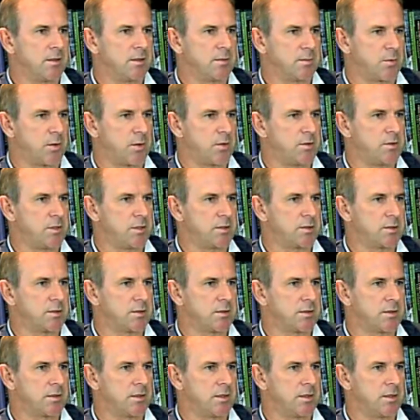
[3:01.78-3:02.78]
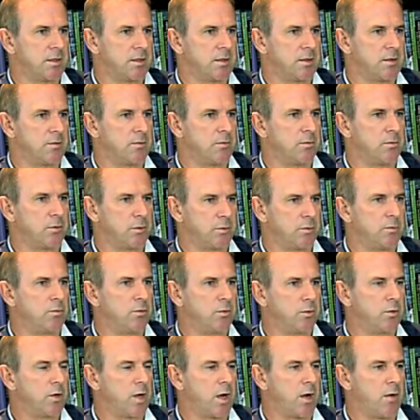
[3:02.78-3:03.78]
this project
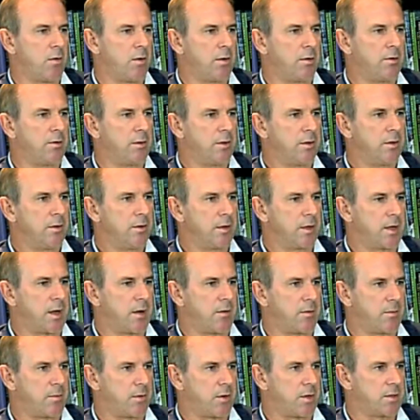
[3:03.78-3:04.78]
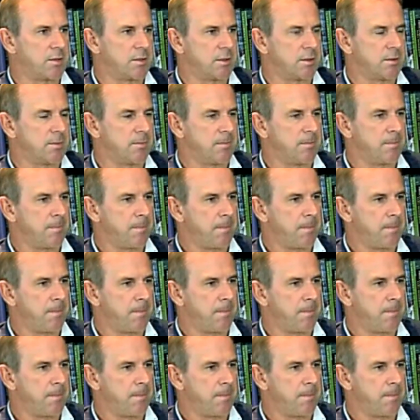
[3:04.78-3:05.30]
will go on the current pricing.